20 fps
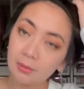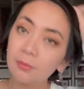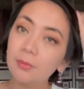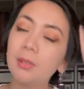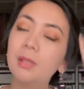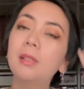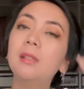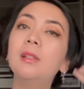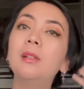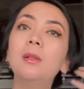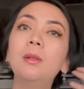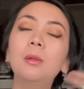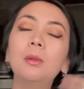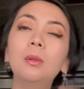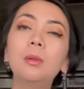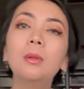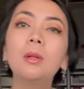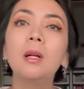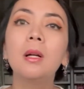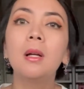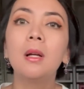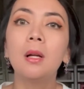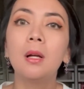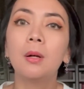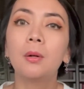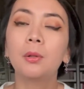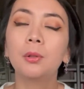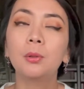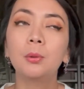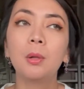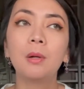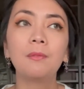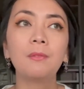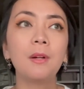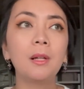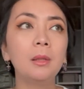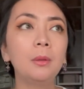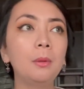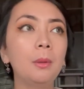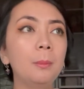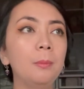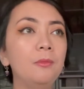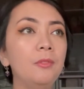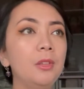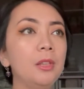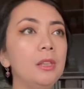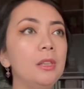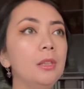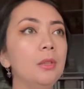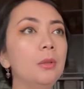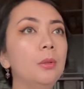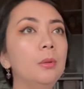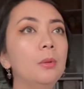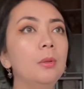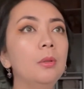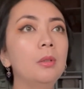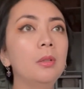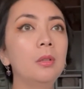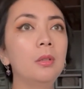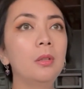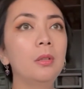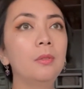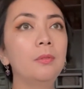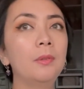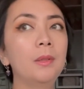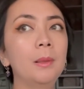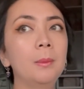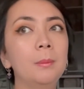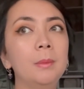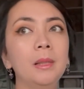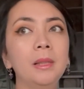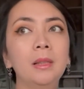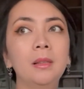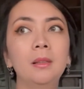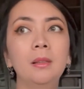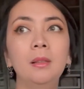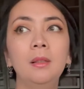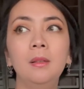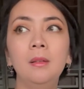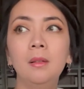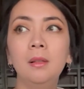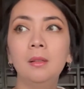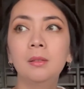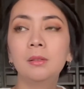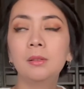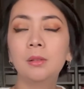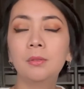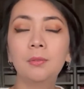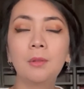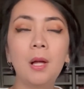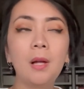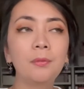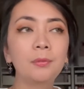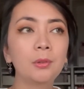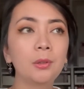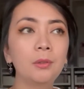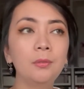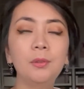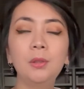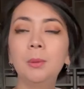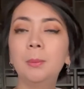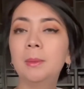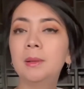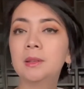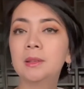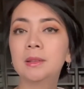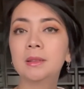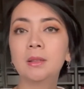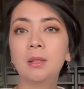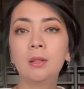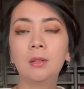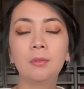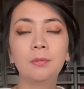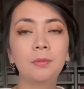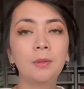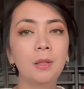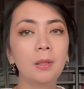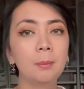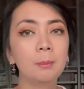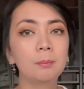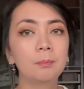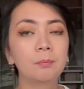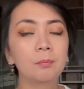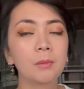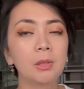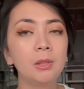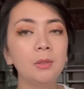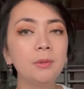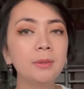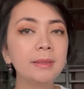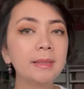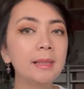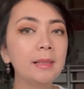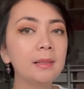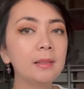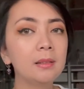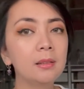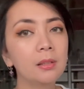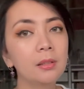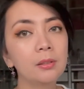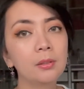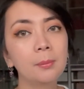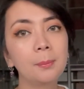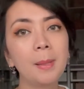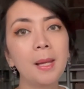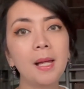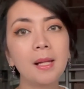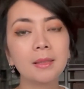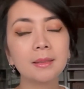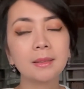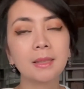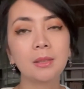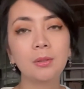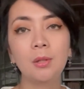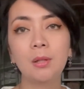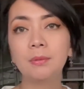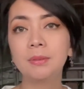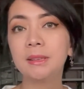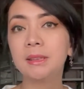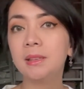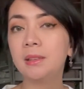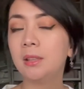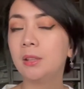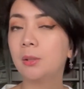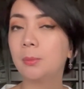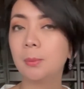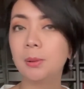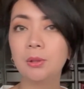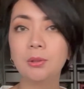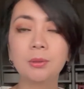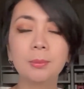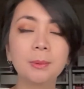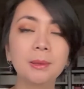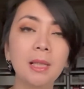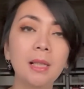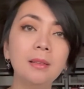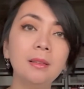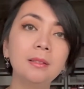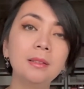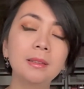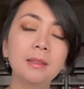video, or do a follow-up video of like after a few months of using the other bags that you have seen here on my YouTube channel, just